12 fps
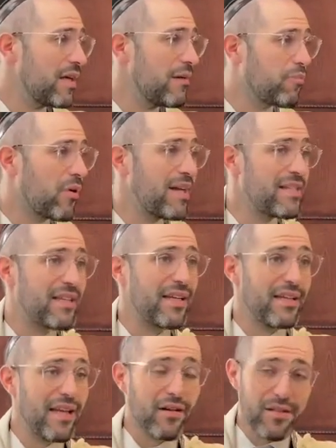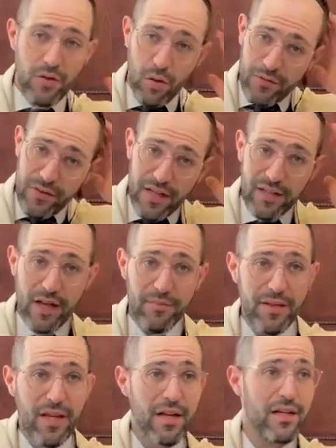He prayed sitting down. It's called Tefillat
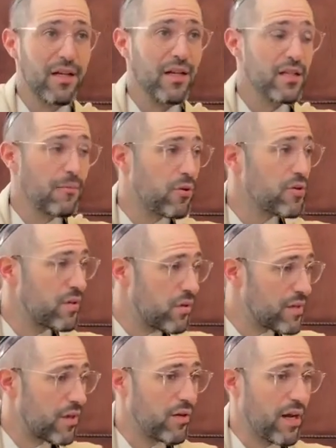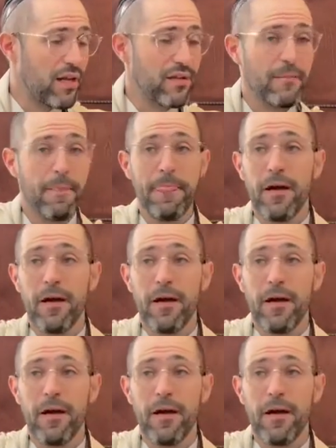Amida. Is a person yotze or not?